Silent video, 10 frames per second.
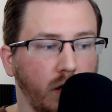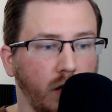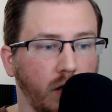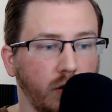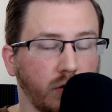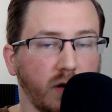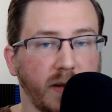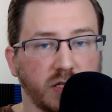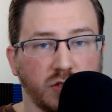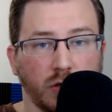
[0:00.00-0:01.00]
You learn
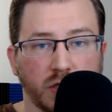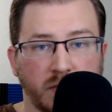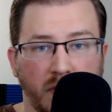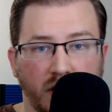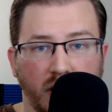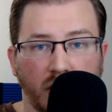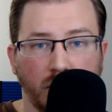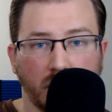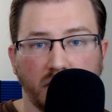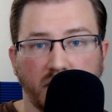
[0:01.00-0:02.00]
about soul smithing, you
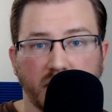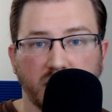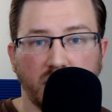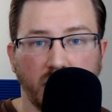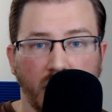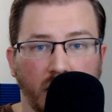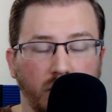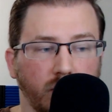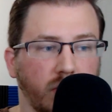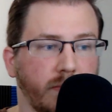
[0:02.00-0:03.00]
learn that that's a thing, you
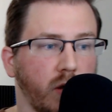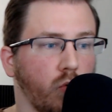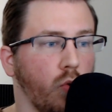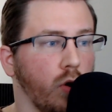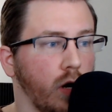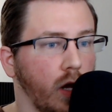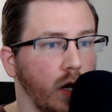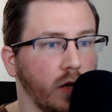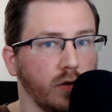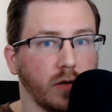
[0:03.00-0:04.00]
learn about aura,
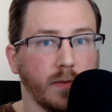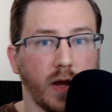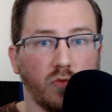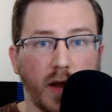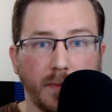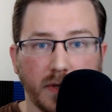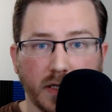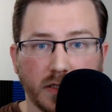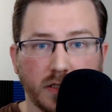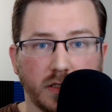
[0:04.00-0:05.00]
you learn about
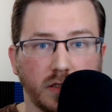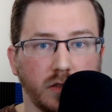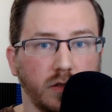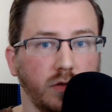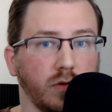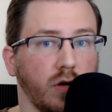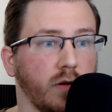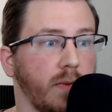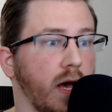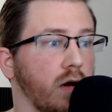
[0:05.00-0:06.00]
remnants, you learn
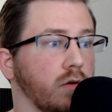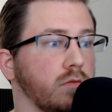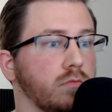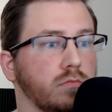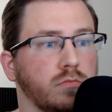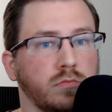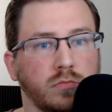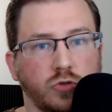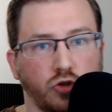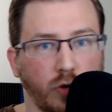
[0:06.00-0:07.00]
about
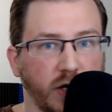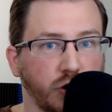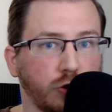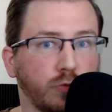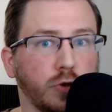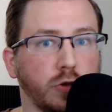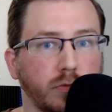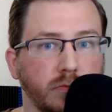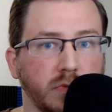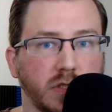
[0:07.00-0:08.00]
treasure
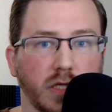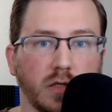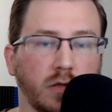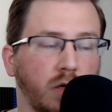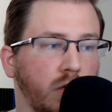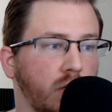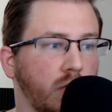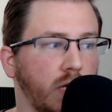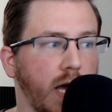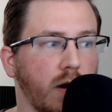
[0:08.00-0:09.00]
rooms and
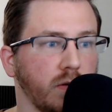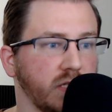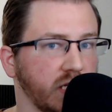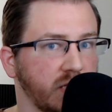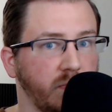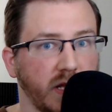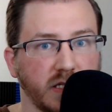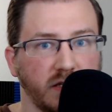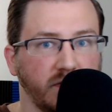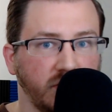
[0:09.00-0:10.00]
how it's
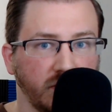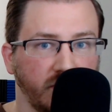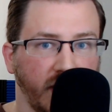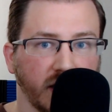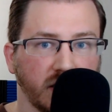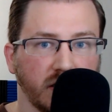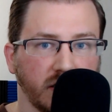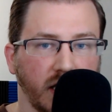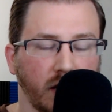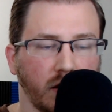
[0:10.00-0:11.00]
expensive to advance in the
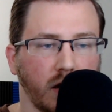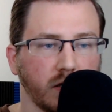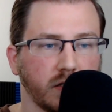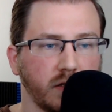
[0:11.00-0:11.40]
sacred arts.